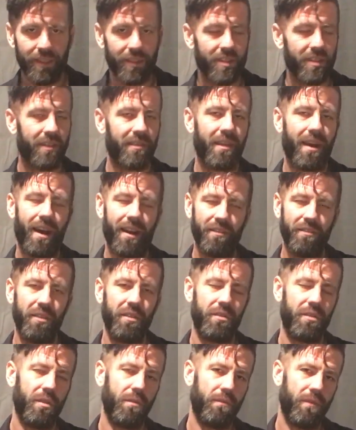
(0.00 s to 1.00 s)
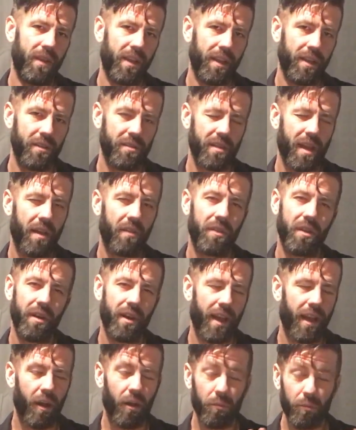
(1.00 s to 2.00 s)
There's a lot of YouTube videos out there
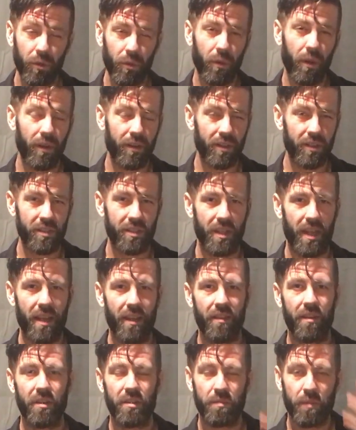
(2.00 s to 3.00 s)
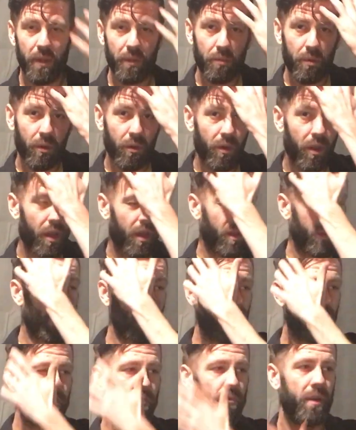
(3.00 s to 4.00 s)
to help you understand. There's people
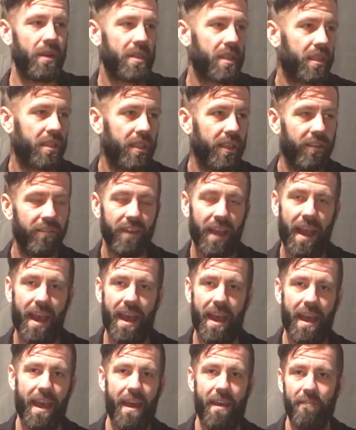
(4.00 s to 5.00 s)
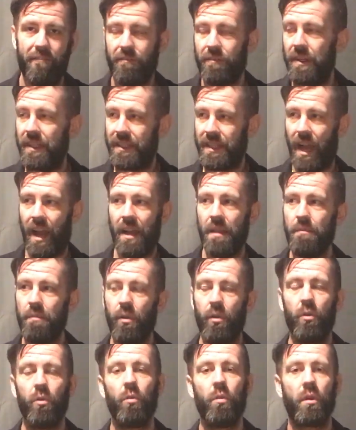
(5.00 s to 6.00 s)
basically of every type
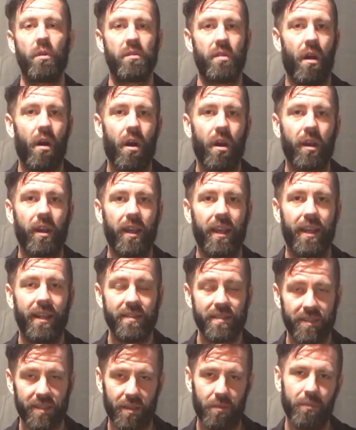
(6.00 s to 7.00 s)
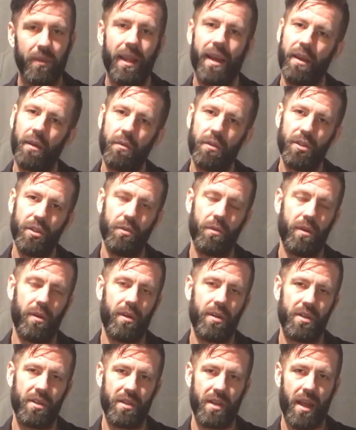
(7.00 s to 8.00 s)
who will talk in some language you
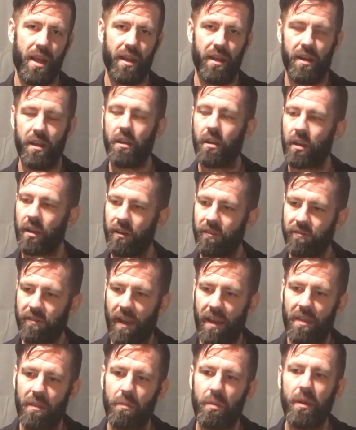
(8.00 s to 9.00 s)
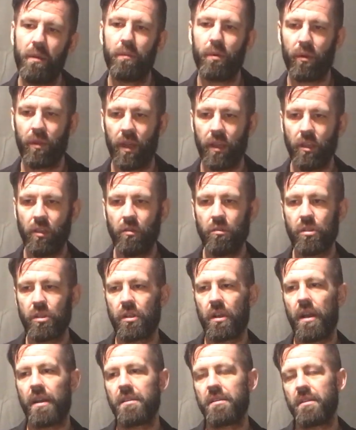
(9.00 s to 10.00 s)
understand, and you're going to find the people that you
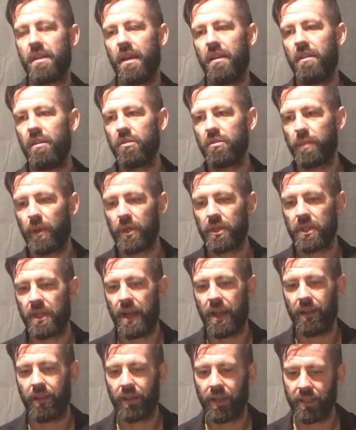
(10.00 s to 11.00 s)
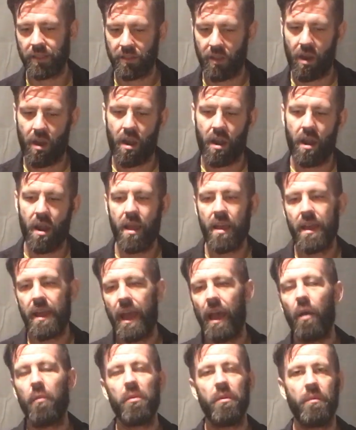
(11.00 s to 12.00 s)
trust, and those personalities are
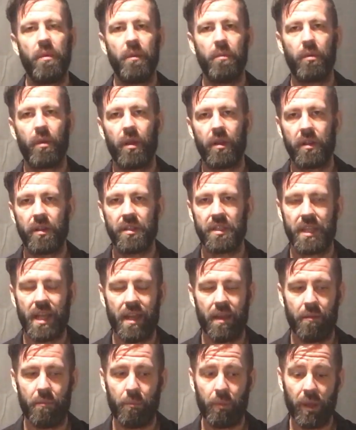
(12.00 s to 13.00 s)
helping people understand.